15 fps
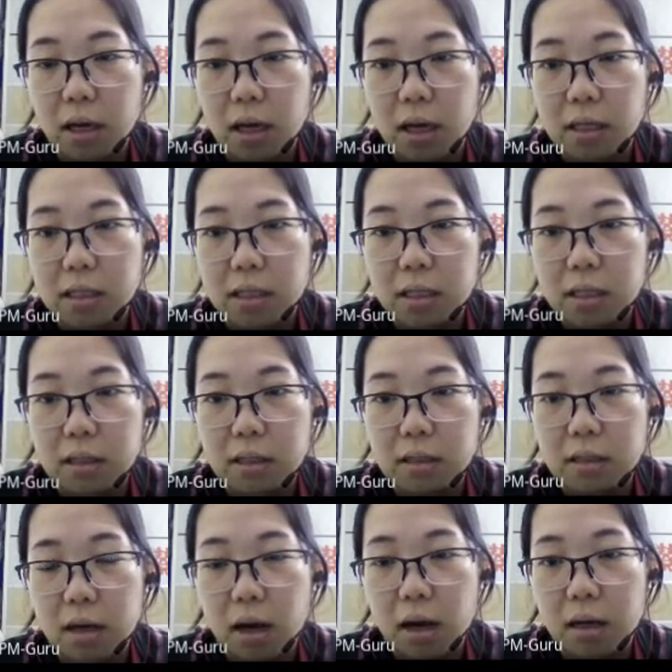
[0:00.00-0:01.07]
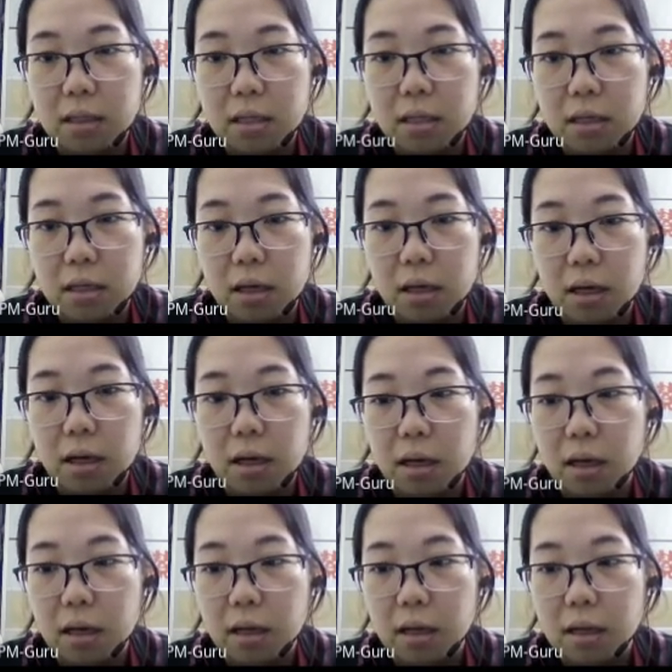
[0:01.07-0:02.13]
80, 90,
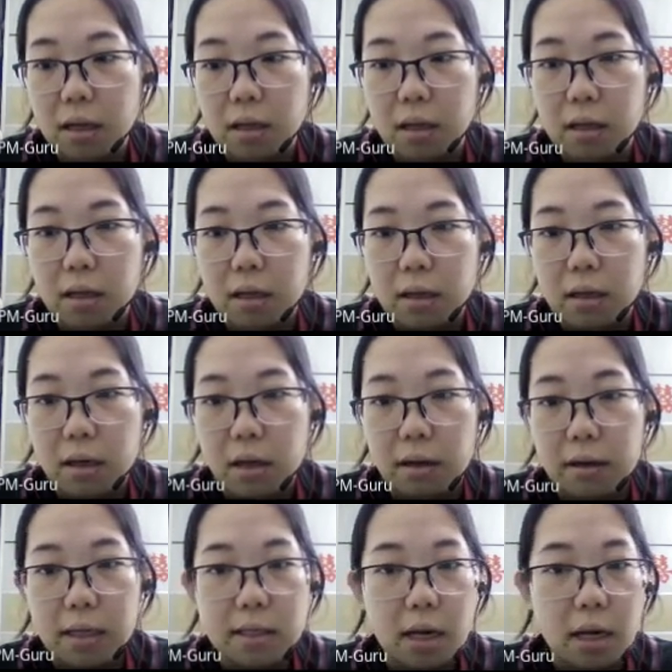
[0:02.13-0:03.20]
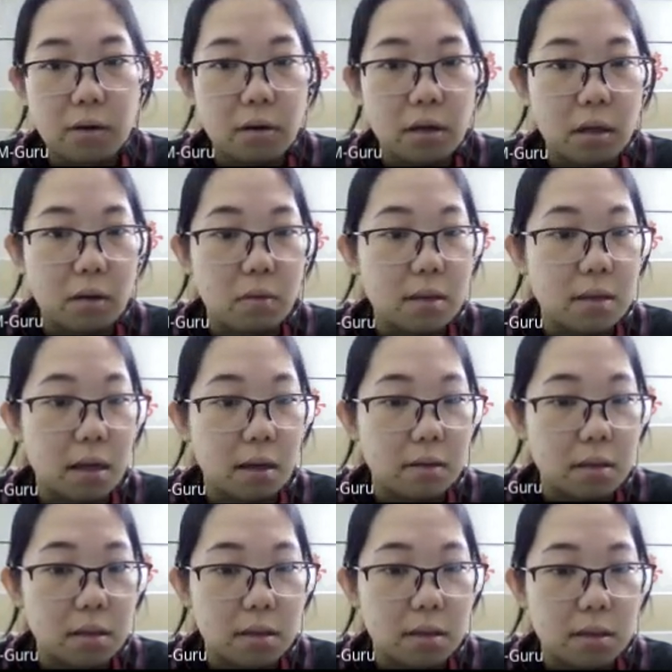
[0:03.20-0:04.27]
Now that's 100 degrees
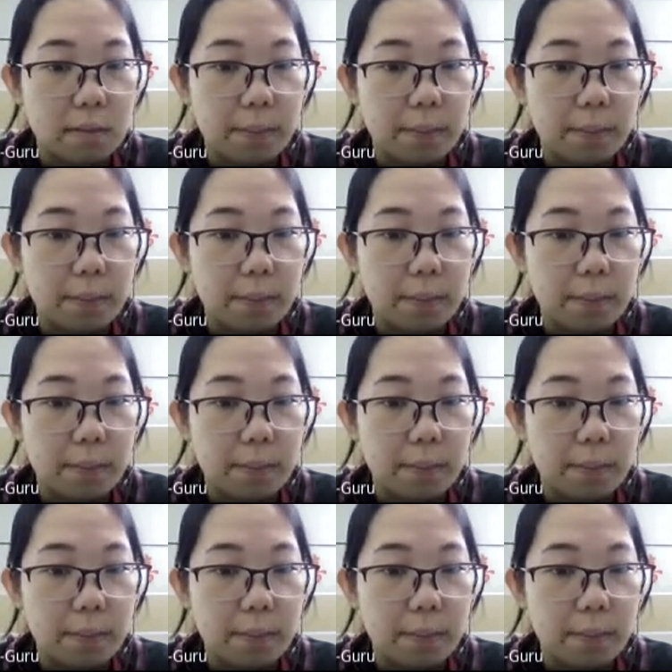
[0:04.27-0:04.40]
Celsius.